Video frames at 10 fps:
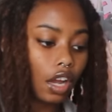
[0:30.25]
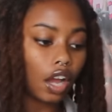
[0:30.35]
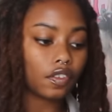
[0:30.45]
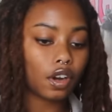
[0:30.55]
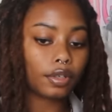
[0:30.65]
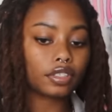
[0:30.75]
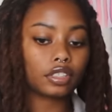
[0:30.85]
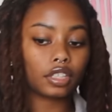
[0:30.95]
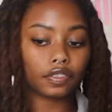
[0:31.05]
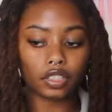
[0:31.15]
I've always
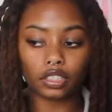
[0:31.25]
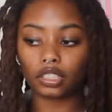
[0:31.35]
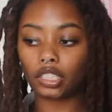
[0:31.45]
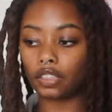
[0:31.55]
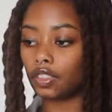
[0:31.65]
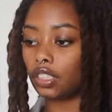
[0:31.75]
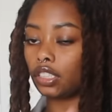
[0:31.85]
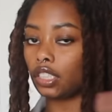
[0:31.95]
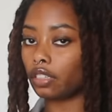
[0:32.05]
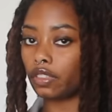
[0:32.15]
given and given
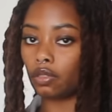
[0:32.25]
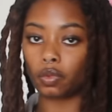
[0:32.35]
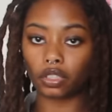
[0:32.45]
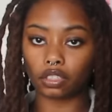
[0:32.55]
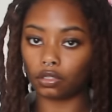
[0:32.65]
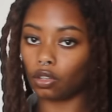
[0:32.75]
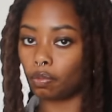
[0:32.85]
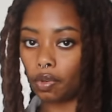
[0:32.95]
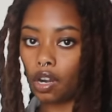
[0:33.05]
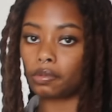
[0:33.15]
and given with no
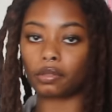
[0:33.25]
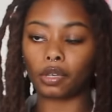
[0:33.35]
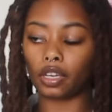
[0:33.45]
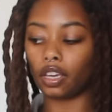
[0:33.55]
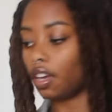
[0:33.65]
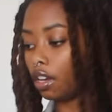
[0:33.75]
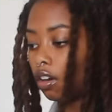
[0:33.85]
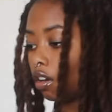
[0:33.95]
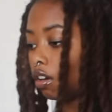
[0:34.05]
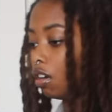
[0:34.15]
problem at
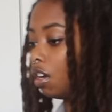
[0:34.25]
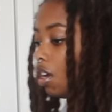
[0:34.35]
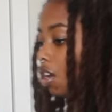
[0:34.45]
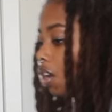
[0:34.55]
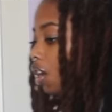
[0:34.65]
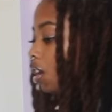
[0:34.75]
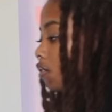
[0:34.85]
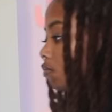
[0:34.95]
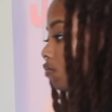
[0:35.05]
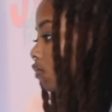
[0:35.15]
all.
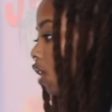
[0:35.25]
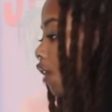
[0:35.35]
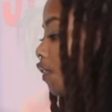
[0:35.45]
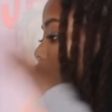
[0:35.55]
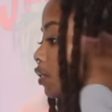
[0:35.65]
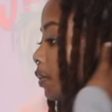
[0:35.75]
I've always